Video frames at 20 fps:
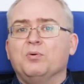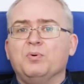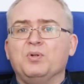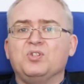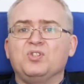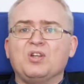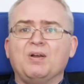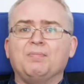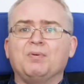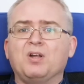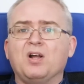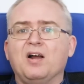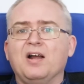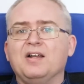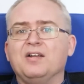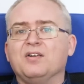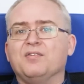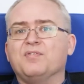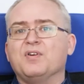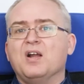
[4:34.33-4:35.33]
with some
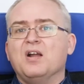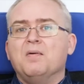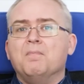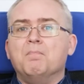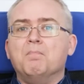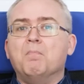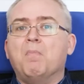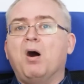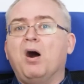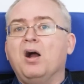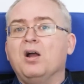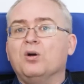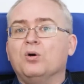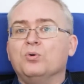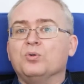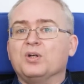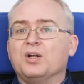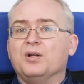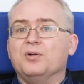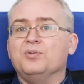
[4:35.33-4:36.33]
kind of
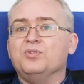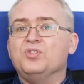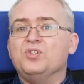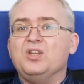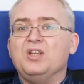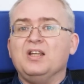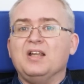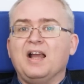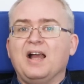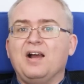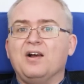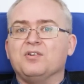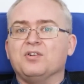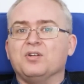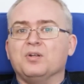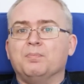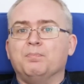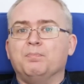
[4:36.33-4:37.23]
mild O C out of the